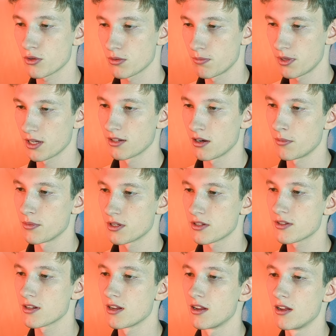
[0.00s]
those are big
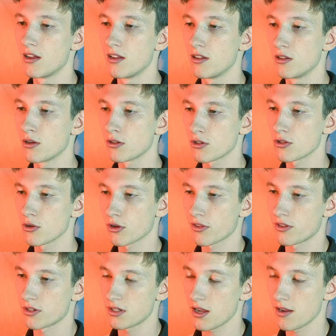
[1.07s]
numbers, you can just look
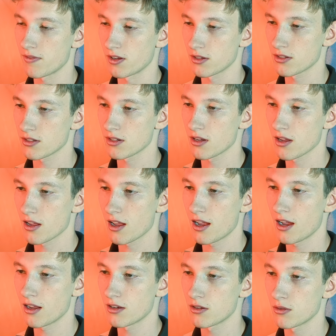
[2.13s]
at the savings.
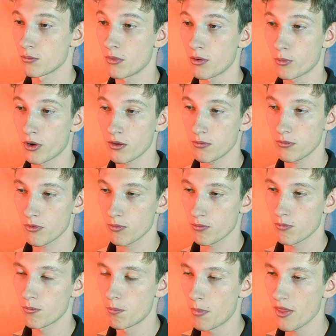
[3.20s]
And month
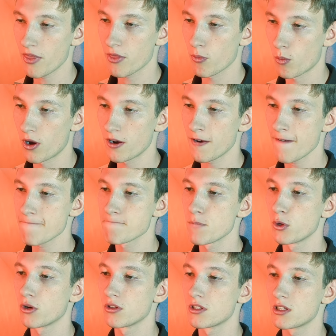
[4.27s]
1,
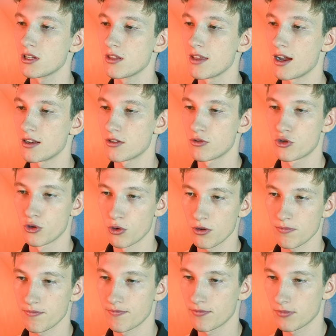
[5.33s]
you can see that,
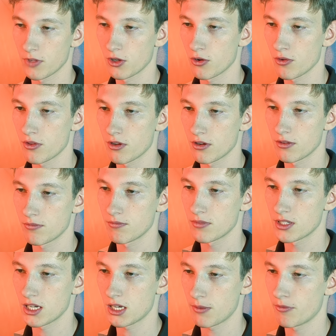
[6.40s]
sure, the
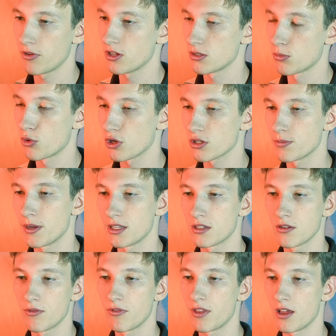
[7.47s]
setup fee is more
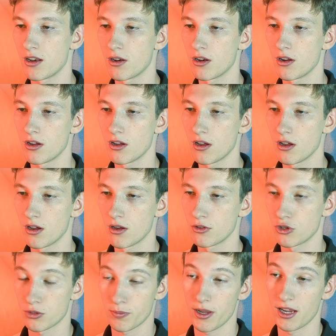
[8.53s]
expensive than
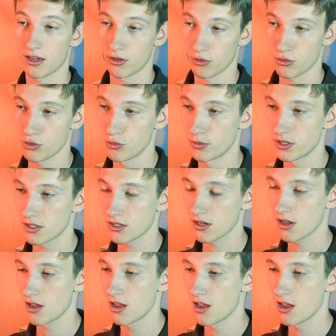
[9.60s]
just paying your humans.